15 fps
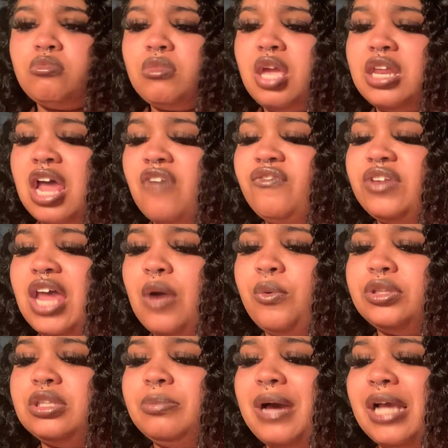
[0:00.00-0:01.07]
And I feel like
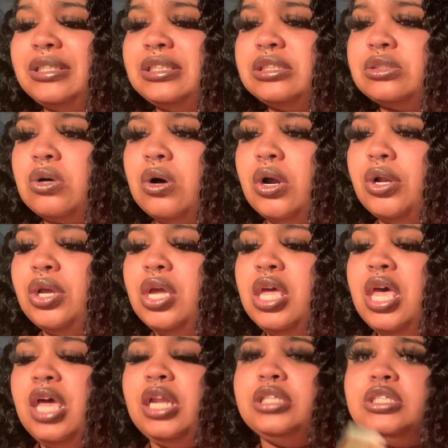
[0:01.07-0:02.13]
with the Pisces card,
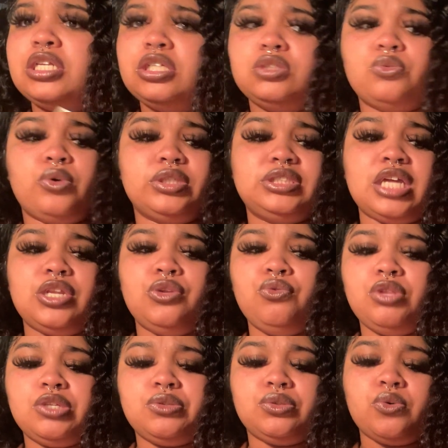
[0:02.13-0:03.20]
the Ten of Swords, they knew
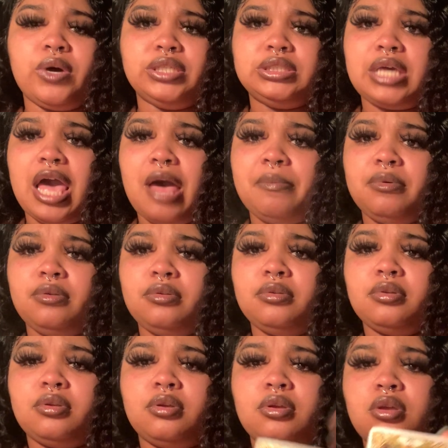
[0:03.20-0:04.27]
this was going to happen.
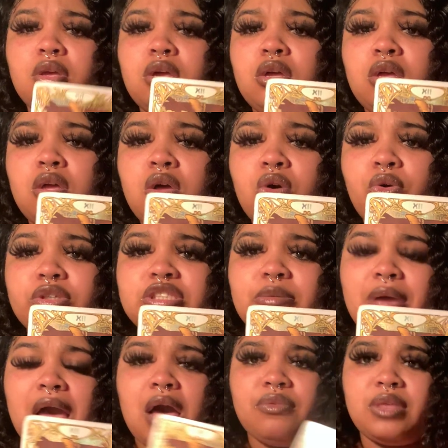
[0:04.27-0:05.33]
Or
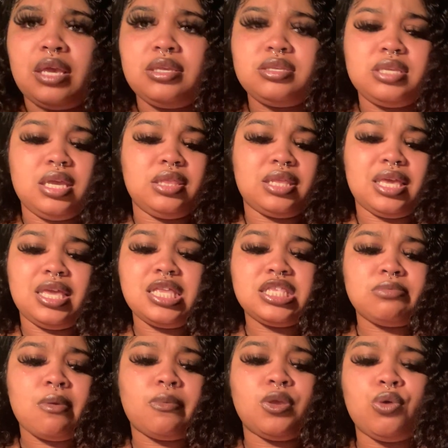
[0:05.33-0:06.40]
somehow they've seen the hints.
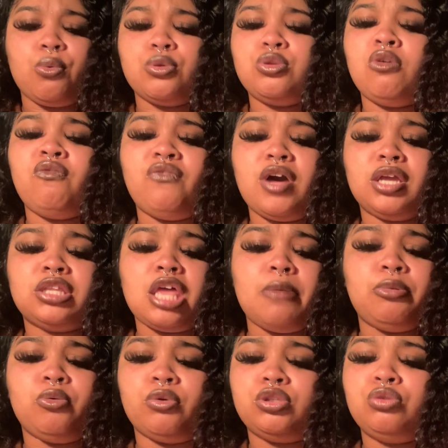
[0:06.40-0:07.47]
Maybe you were too fucked up,
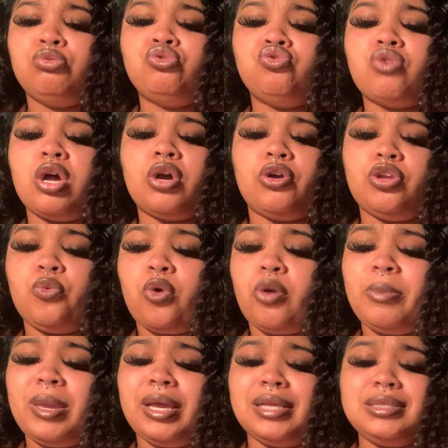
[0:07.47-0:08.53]
you were too drunk, or you weren't
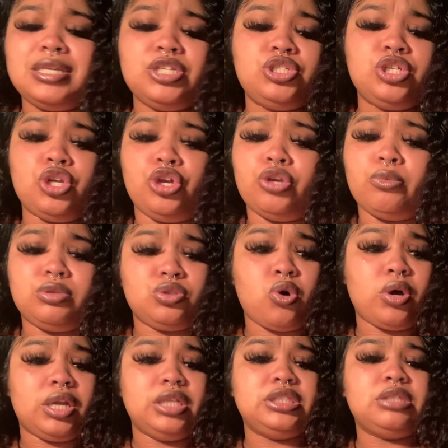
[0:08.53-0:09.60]
paying attention, or you were
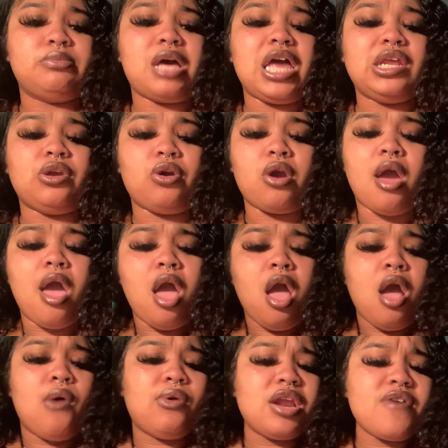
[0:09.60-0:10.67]
talking to somebody, or
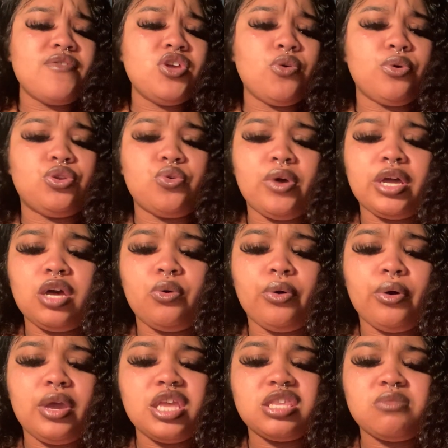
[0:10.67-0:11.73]
whatever you were doing,
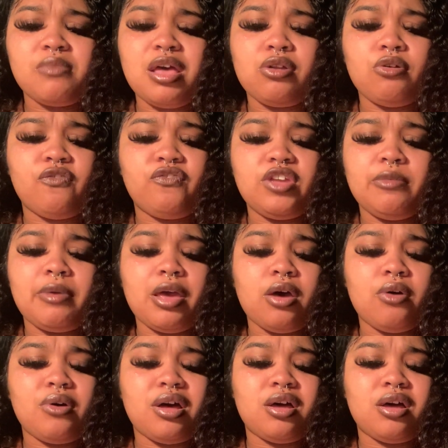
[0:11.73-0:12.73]
Aquarius, male or female.